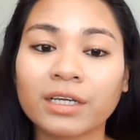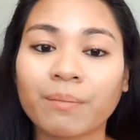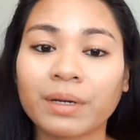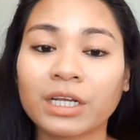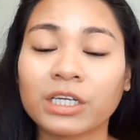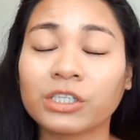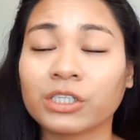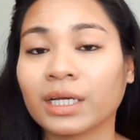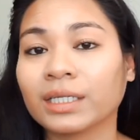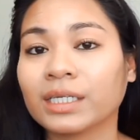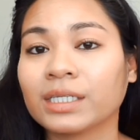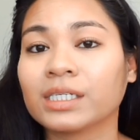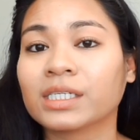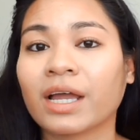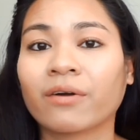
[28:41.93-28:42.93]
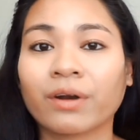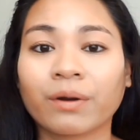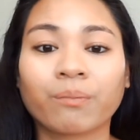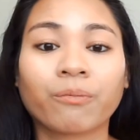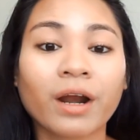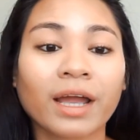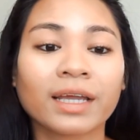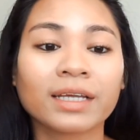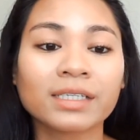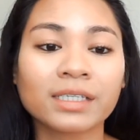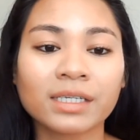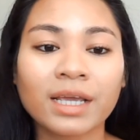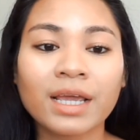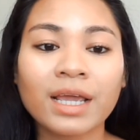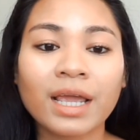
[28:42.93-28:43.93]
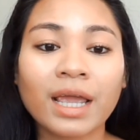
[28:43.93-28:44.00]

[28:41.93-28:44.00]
Domination at the discounted price.